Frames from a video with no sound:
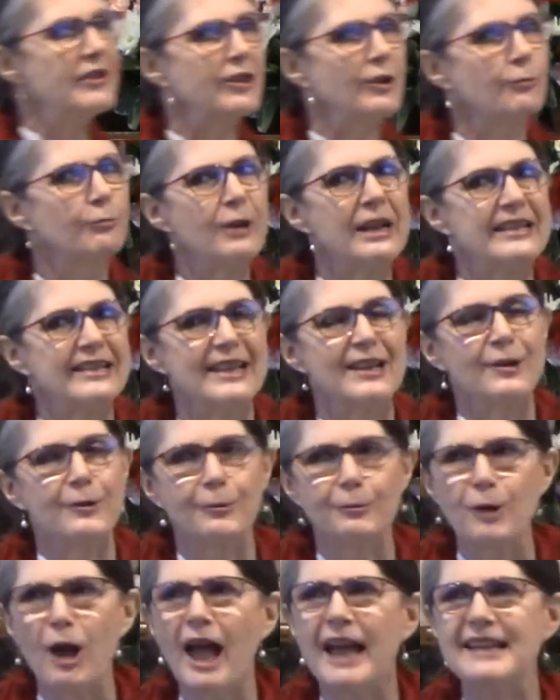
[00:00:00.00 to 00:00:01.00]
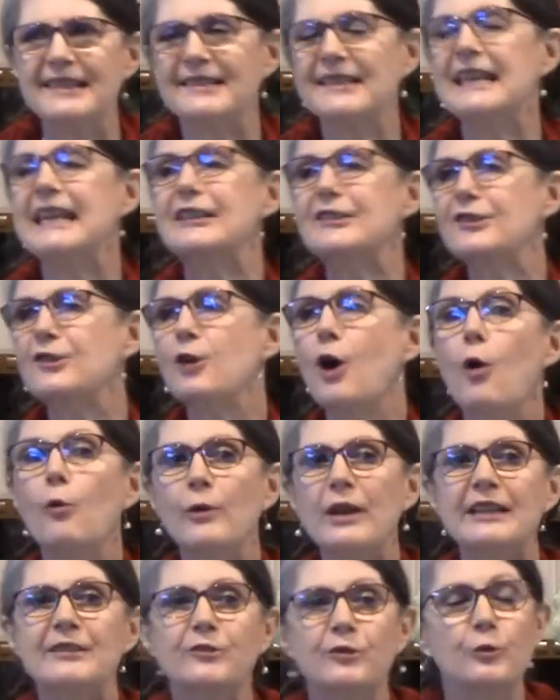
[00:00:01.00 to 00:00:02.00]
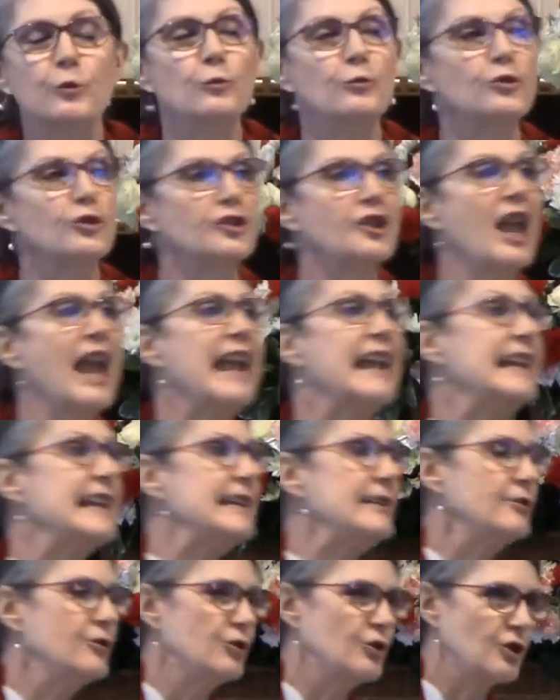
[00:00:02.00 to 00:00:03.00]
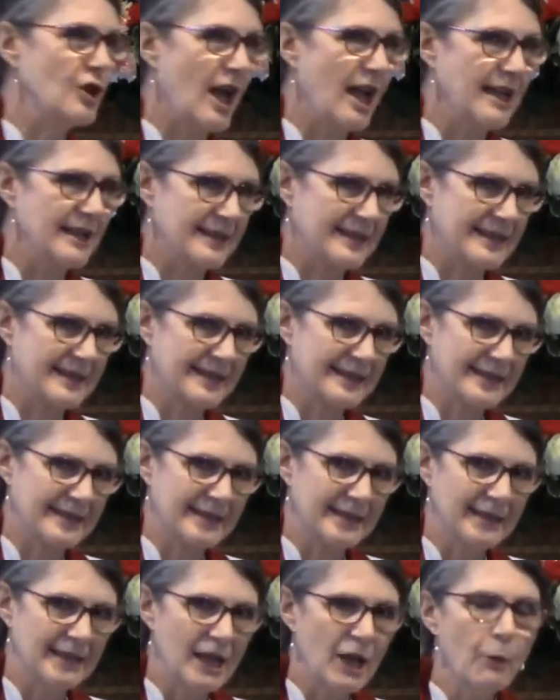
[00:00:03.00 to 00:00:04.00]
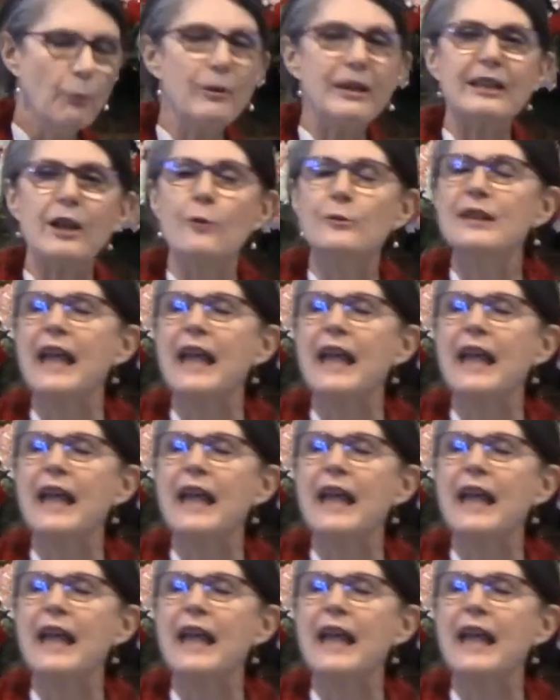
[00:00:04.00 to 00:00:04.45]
the risen Christ is going to change us. We don't